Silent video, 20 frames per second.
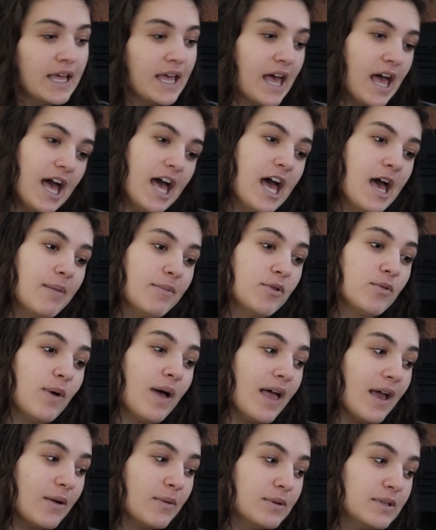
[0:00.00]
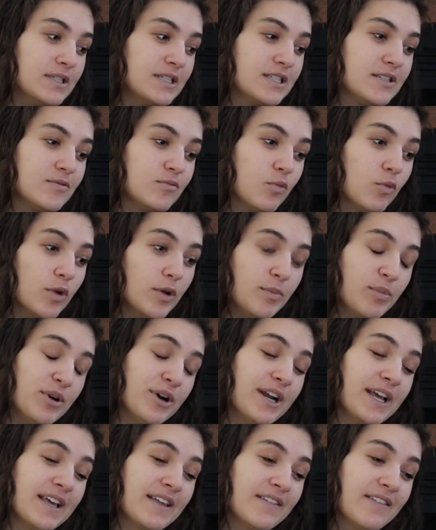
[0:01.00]
And while I was wood
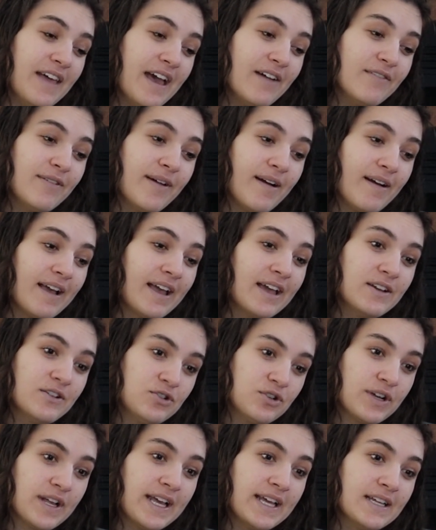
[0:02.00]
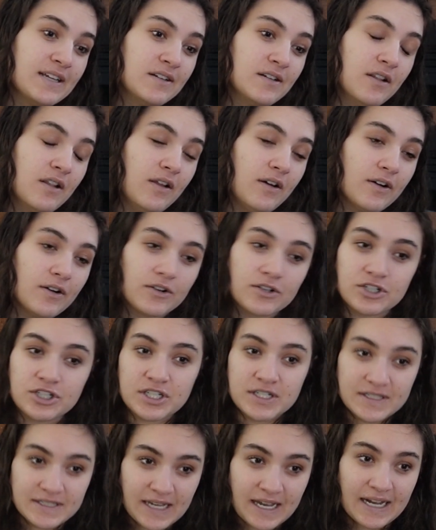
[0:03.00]
burning that very intricate large
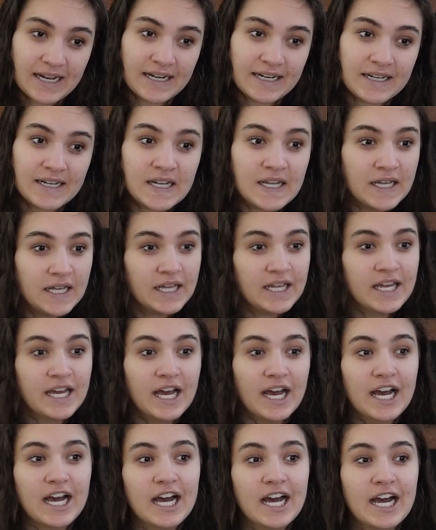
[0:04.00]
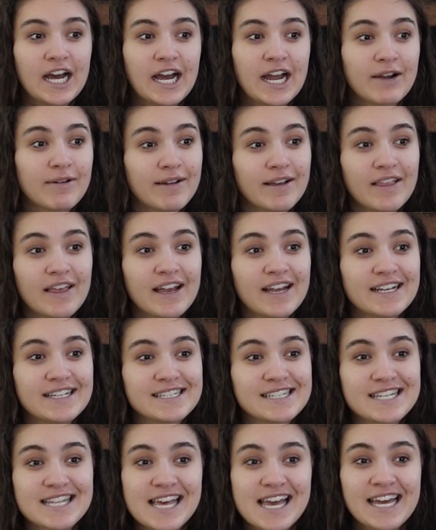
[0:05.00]
design, I
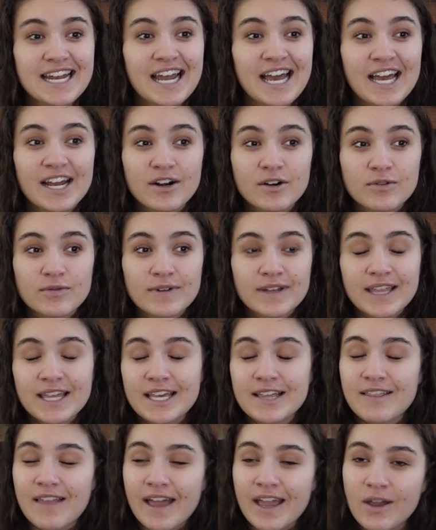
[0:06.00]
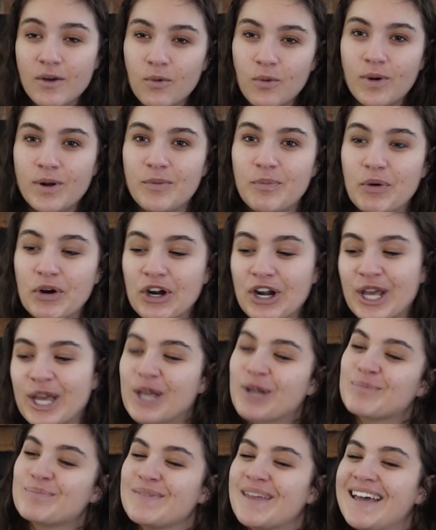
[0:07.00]
realized that I don't really like wood
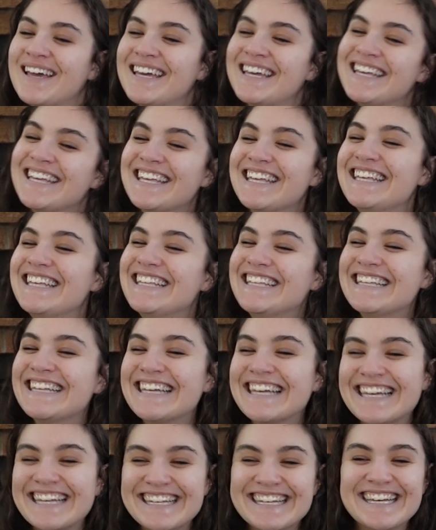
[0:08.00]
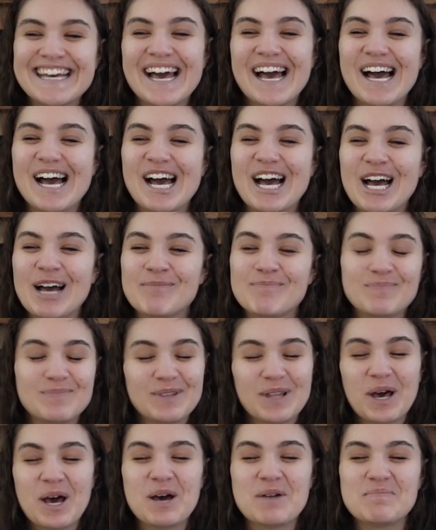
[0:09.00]
burning.
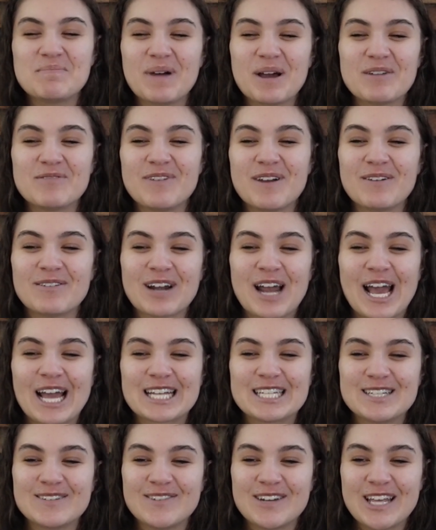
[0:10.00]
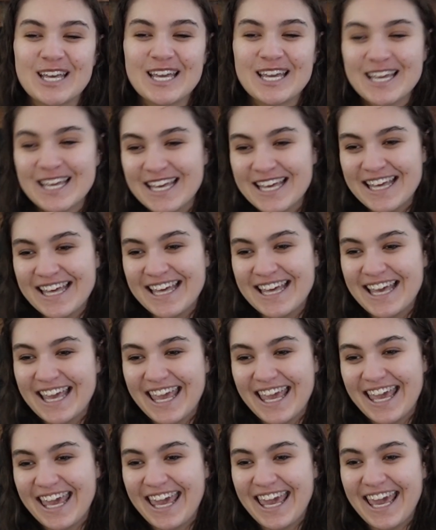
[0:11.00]
Not my favorite activity,
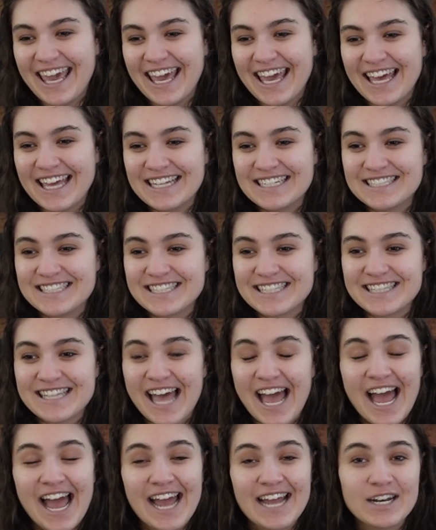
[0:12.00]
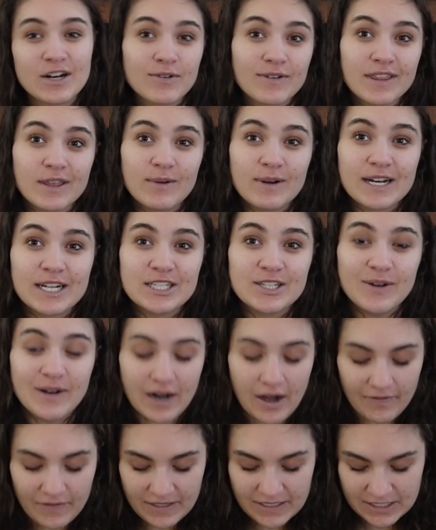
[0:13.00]
and I don't really want to do
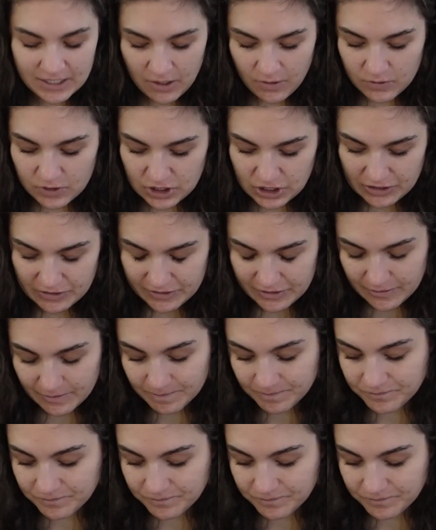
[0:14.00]
it on these coasters.